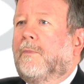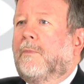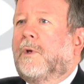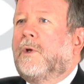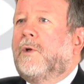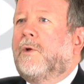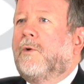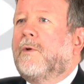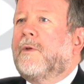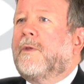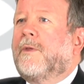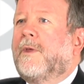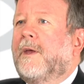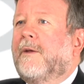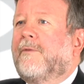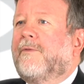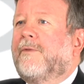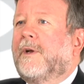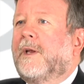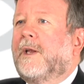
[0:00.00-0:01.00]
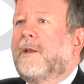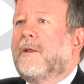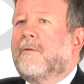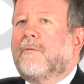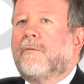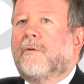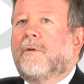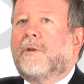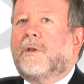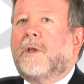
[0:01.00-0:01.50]
to use their phrase,
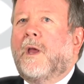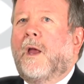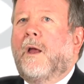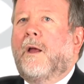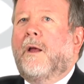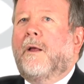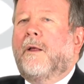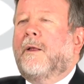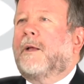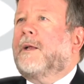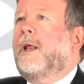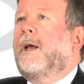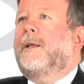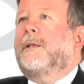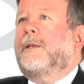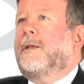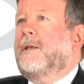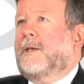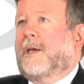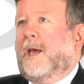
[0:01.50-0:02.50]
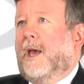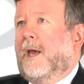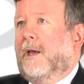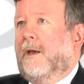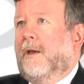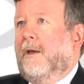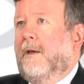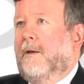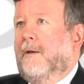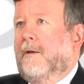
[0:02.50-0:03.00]
was the client is
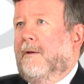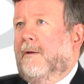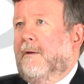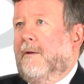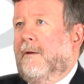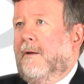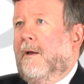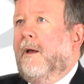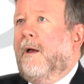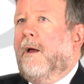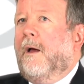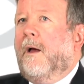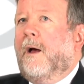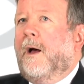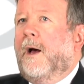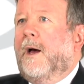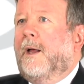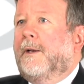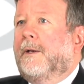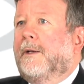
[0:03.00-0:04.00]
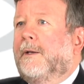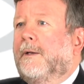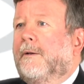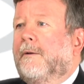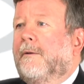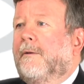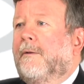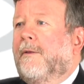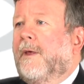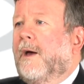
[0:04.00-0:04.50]
king.
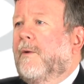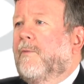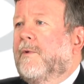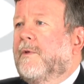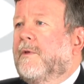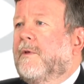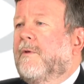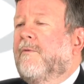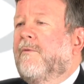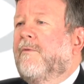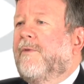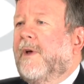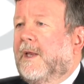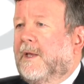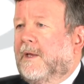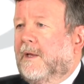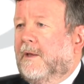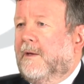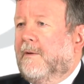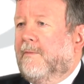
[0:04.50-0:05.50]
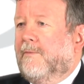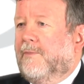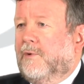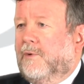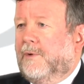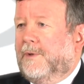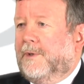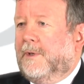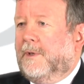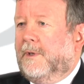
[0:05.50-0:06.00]
And that was vitally
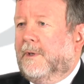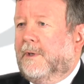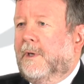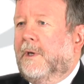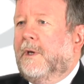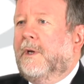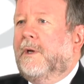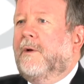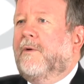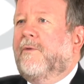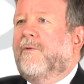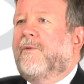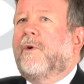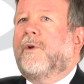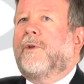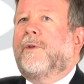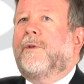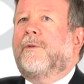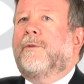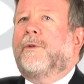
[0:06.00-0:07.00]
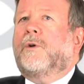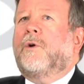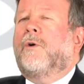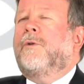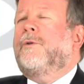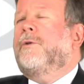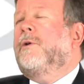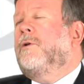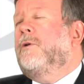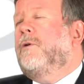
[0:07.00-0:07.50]
important for the
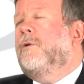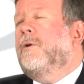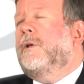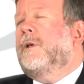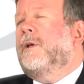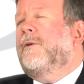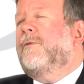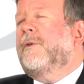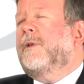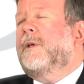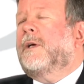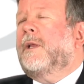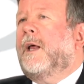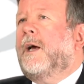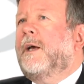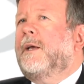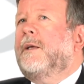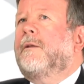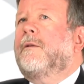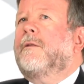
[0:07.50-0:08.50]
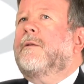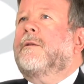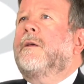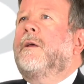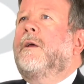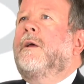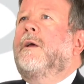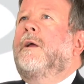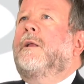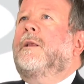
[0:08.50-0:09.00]
continuity for the clients,
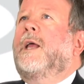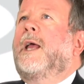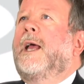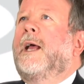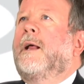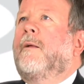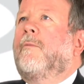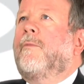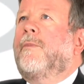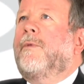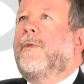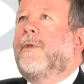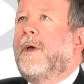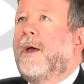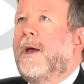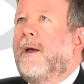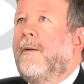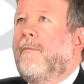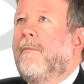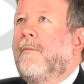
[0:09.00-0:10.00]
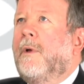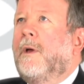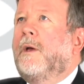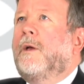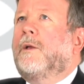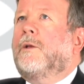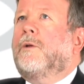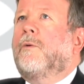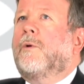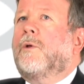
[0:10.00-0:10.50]
to help them,
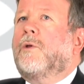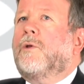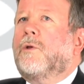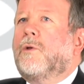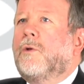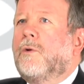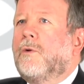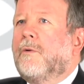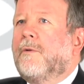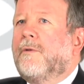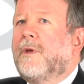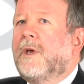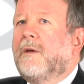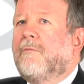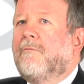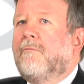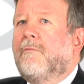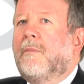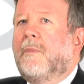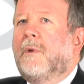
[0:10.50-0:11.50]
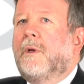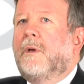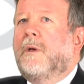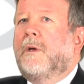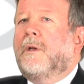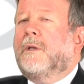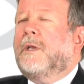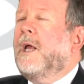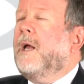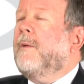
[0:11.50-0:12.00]
to assure them,
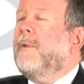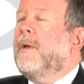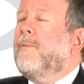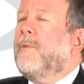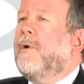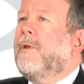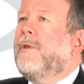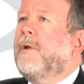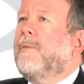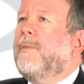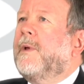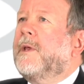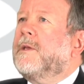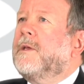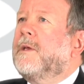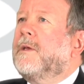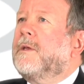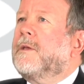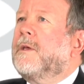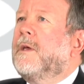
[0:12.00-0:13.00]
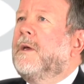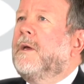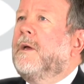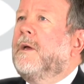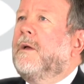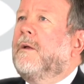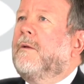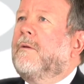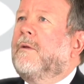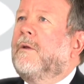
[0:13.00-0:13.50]
to help them run their business,
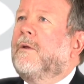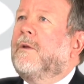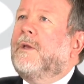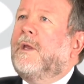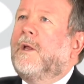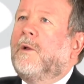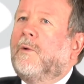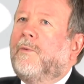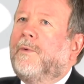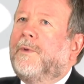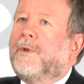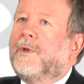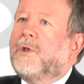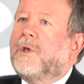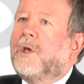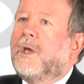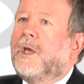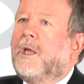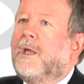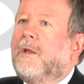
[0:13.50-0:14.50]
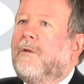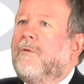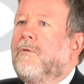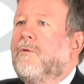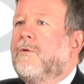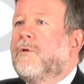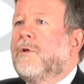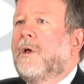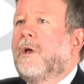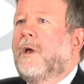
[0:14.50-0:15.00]
to deal with the
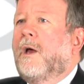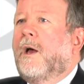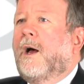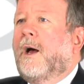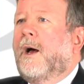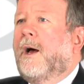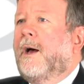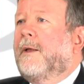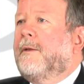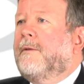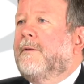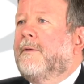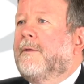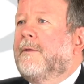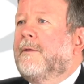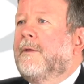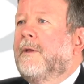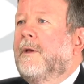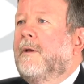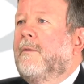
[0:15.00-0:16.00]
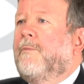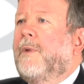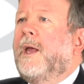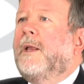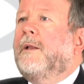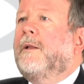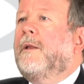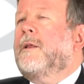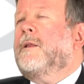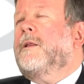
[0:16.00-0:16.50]
change as
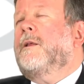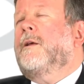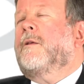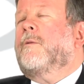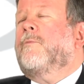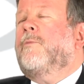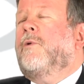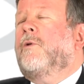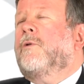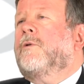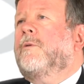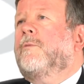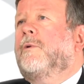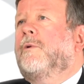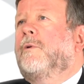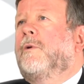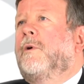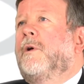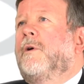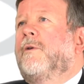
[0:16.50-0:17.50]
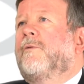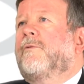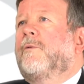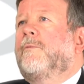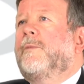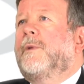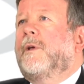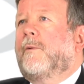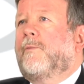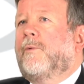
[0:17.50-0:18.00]
painlessly as possible
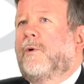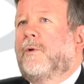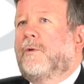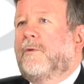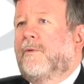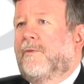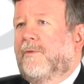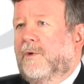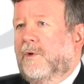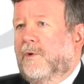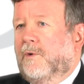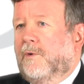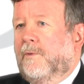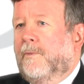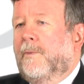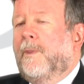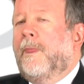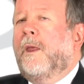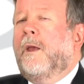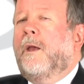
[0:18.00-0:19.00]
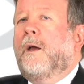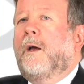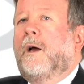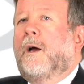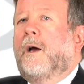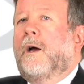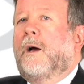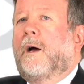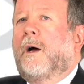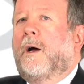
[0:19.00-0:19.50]
from their point of view.
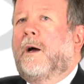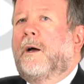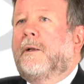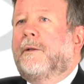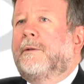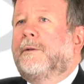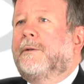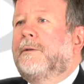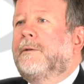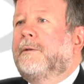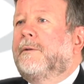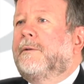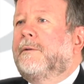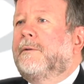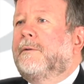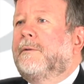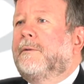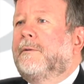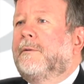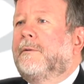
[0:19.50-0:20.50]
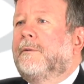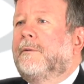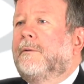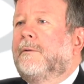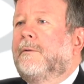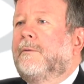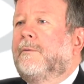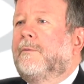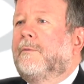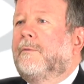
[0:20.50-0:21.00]
And
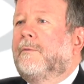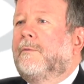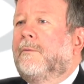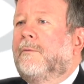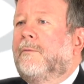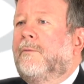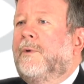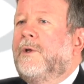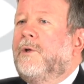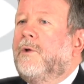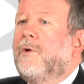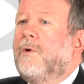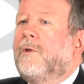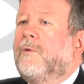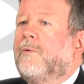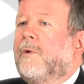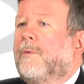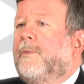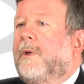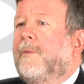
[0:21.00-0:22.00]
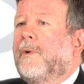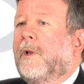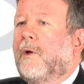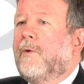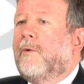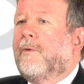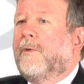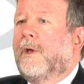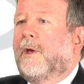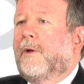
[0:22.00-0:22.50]
we knew there were people
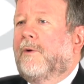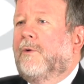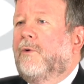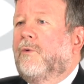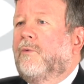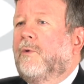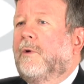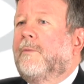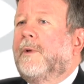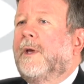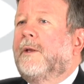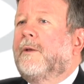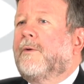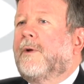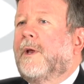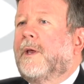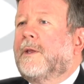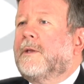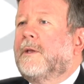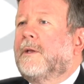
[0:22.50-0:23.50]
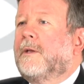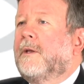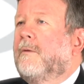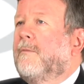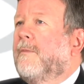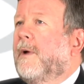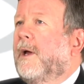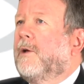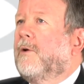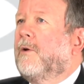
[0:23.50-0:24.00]
out there who would be interested
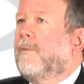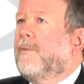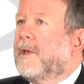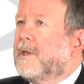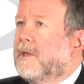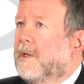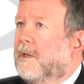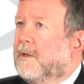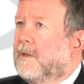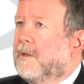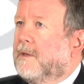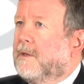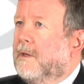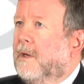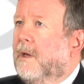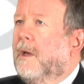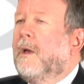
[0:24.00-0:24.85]
in buying our business.